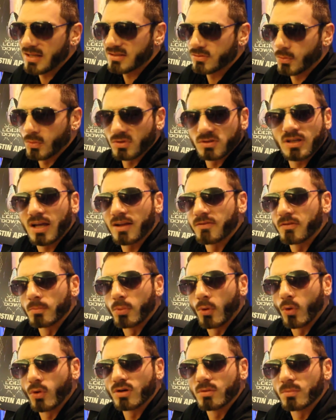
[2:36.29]
what's kind of
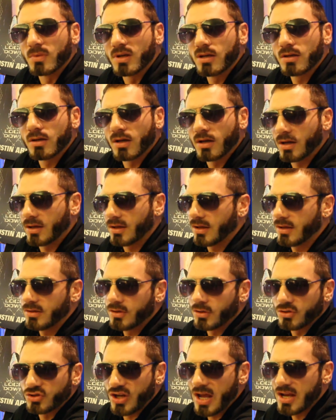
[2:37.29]
important to
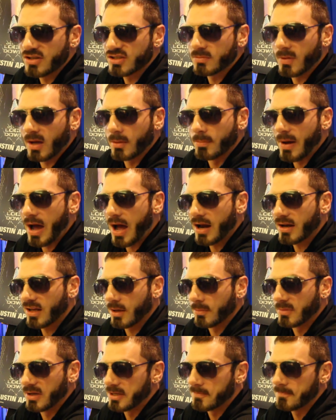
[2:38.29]
me. Change to my body.
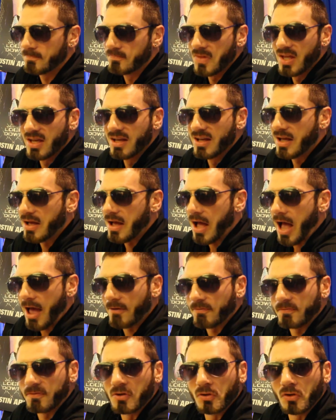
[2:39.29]

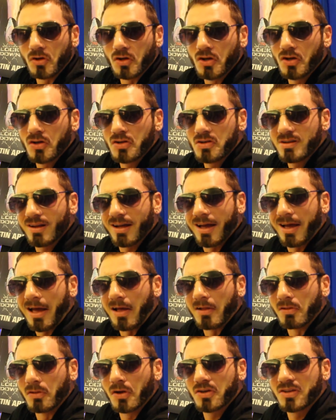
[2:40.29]
I feel good.
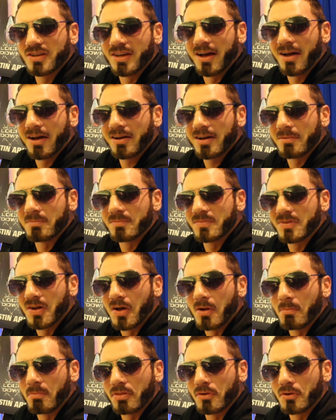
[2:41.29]
I look young.
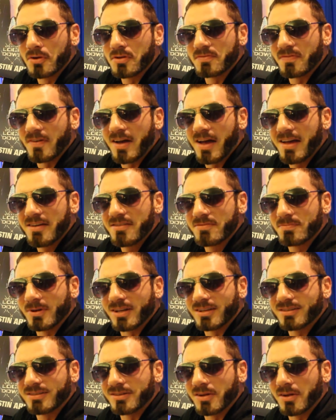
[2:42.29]
I'm 35,
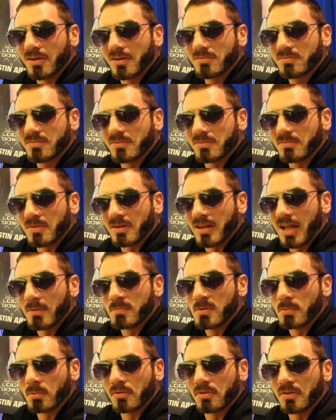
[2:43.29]
but a lot
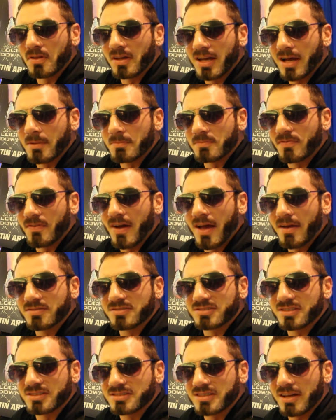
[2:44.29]
of people think I'm 5,
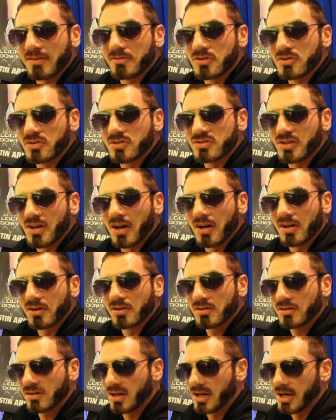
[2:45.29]
6, 7 years younger.